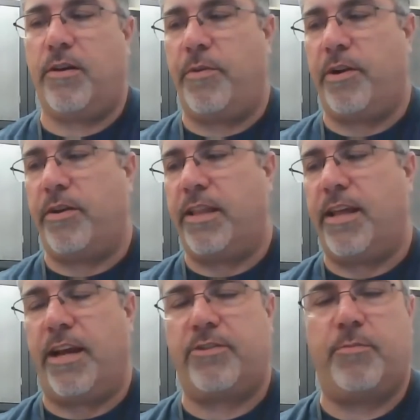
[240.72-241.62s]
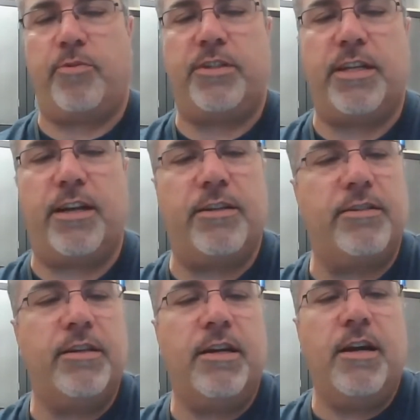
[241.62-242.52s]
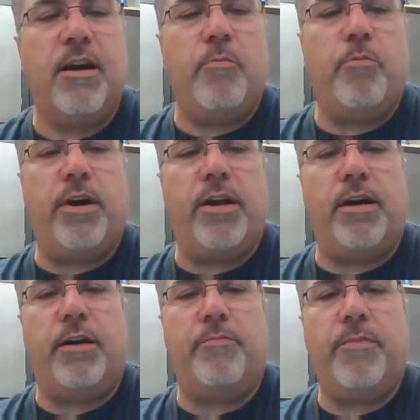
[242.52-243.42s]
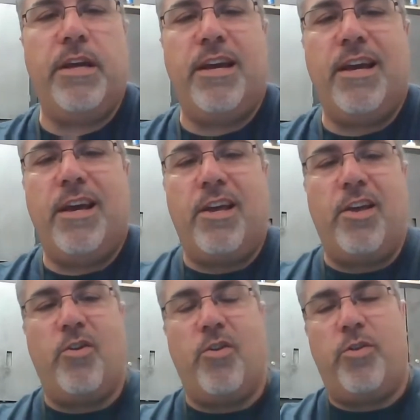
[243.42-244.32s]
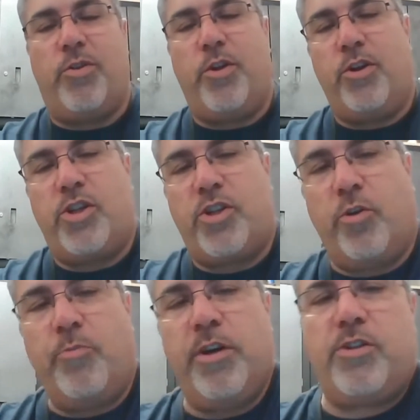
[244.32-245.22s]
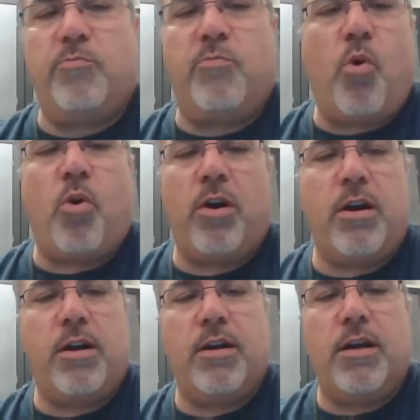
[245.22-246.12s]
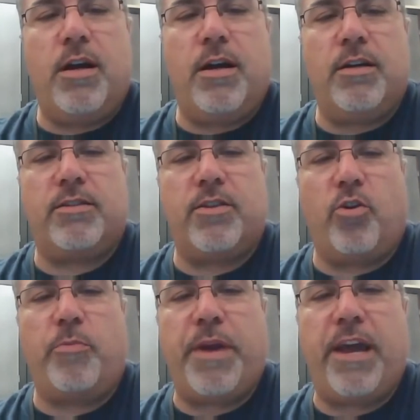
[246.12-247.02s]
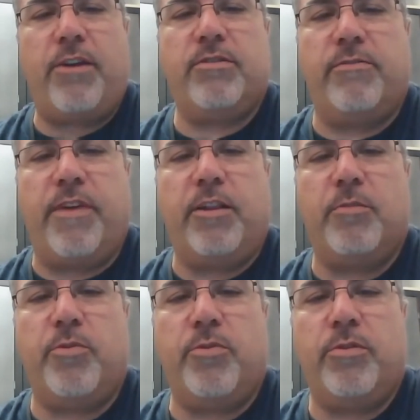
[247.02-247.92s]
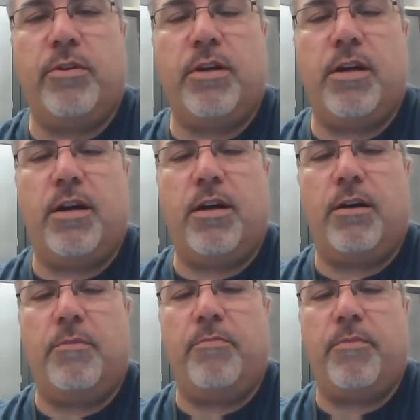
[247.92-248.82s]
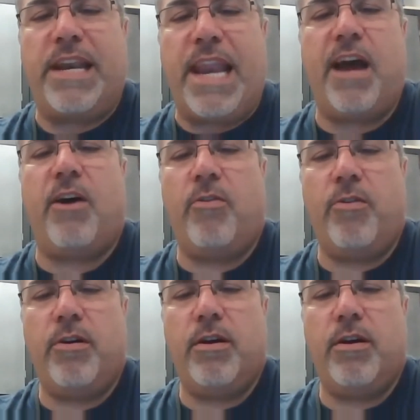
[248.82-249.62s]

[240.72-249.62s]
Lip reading: well, we don't need that extra percentage. But there's so much more solar panels available now